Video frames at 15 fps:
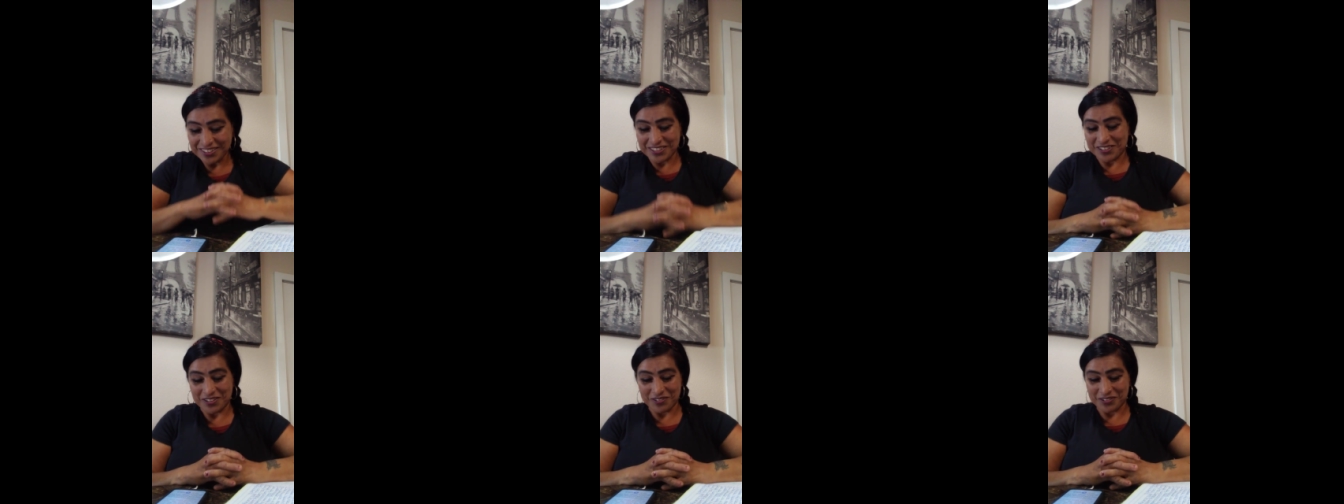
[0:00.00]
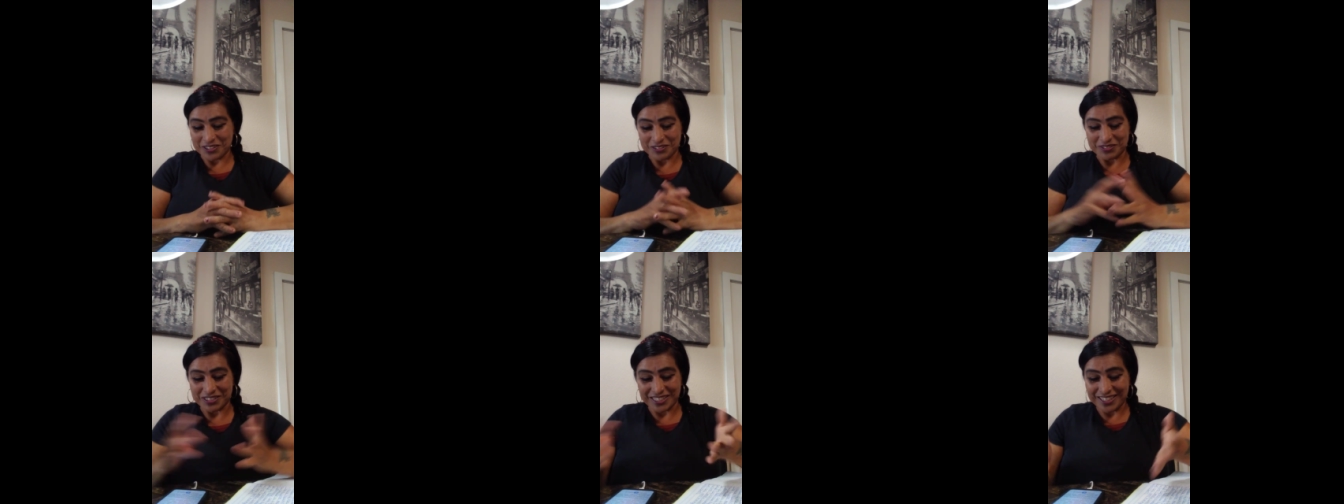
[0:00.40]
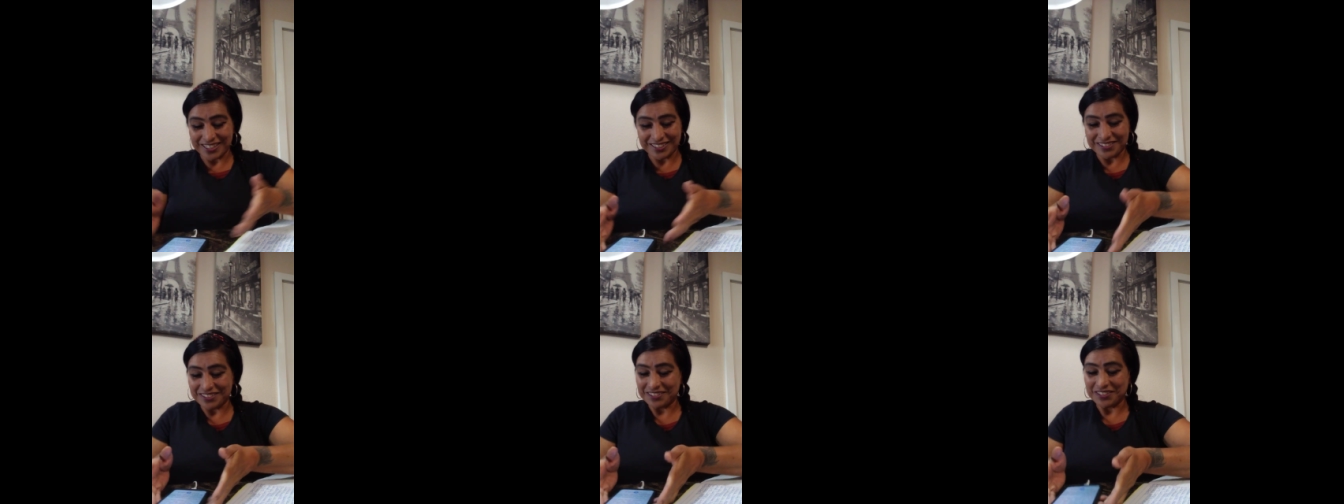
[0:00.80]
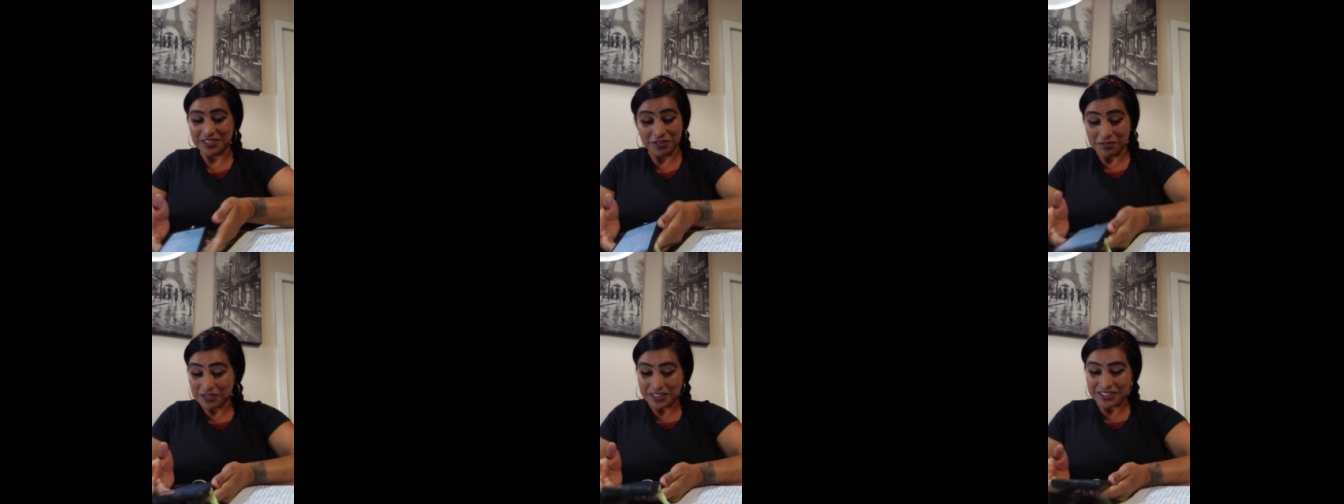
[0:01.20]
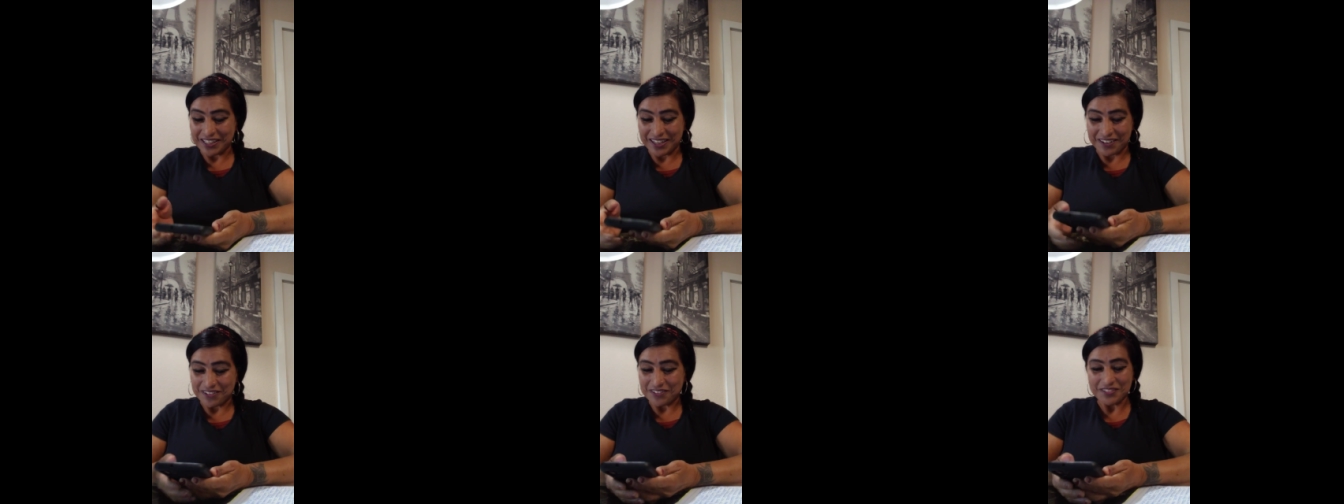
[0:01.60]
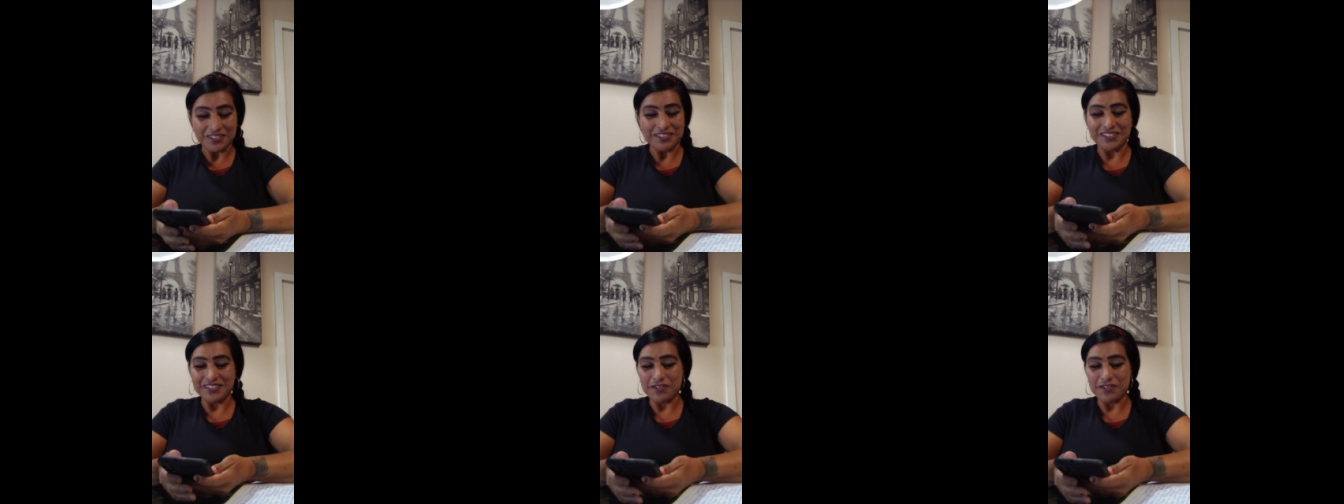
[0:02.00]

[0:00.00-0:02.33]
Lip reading: You know what I'm saying? Come on now.